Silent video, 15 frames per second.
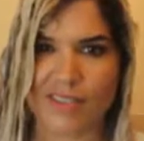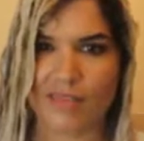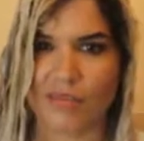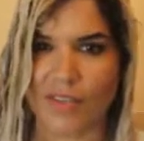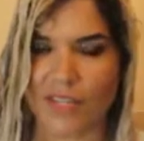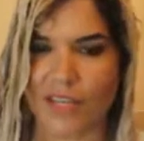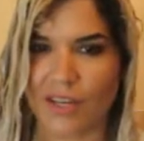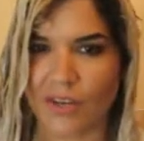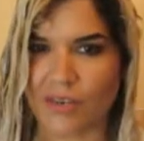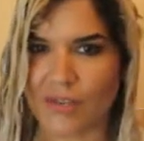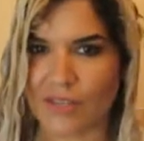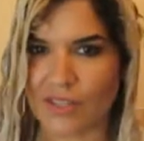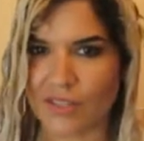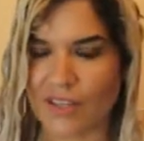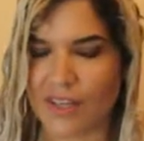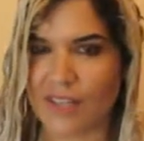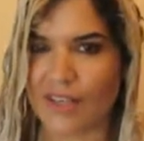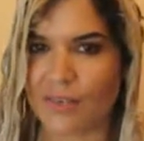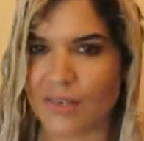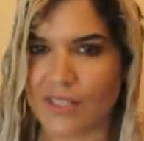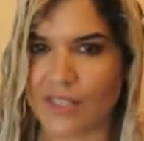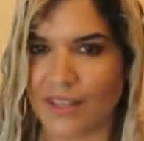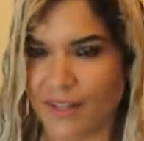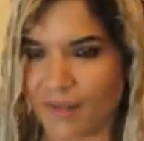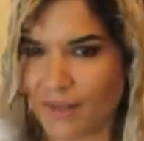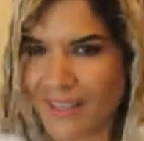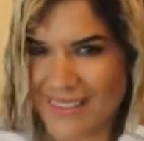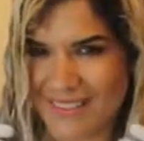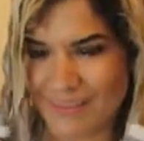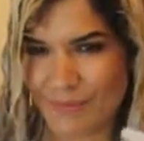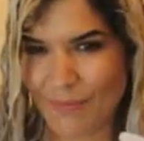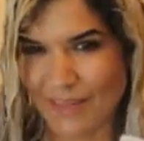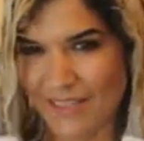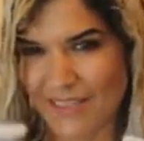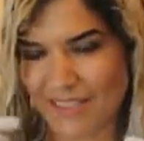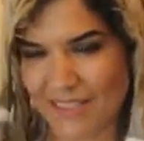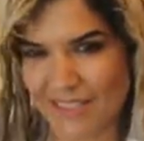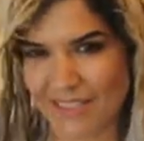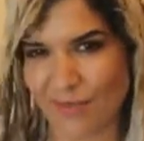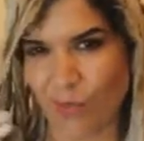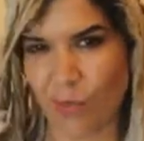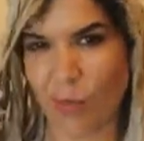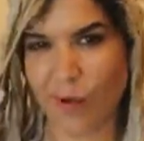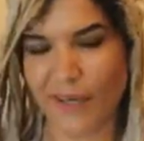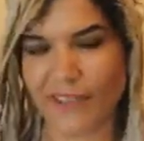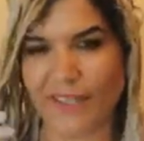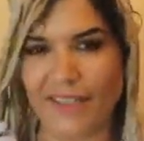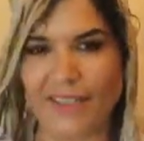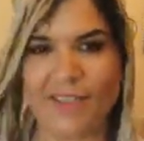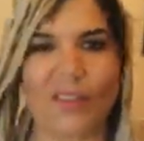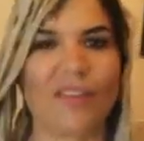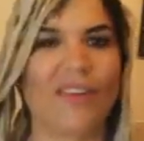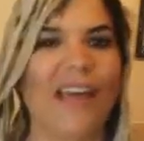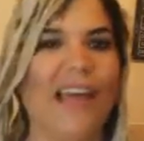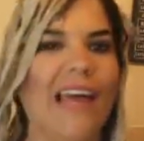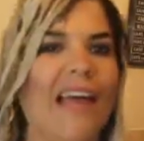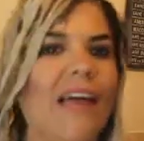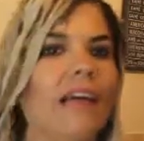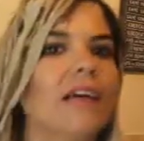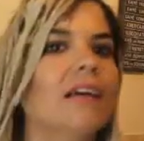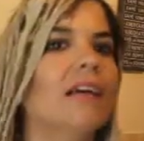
in videos that it looks light because the bleach is white and it's on the hair,